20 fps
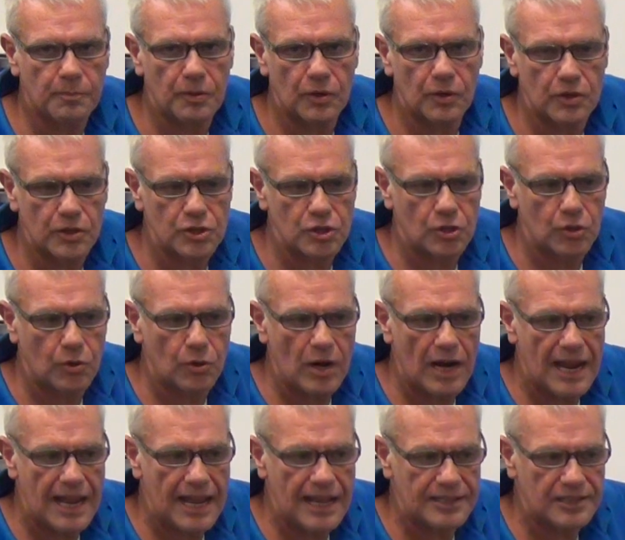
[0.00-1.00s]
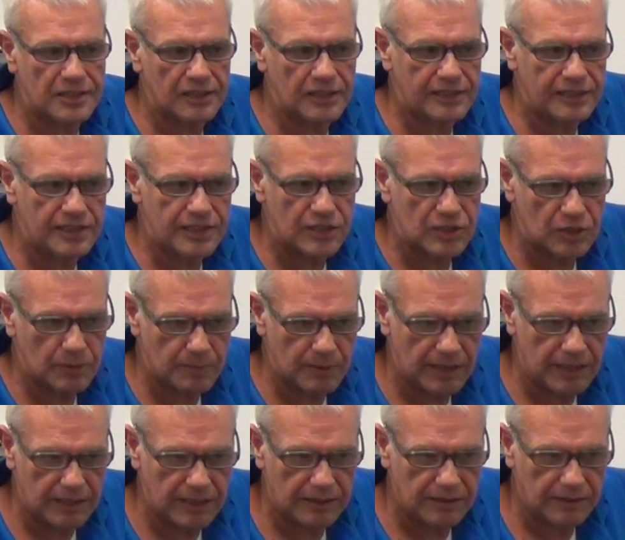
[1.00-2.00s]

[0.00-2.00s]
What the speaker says: purge gradually dissipate,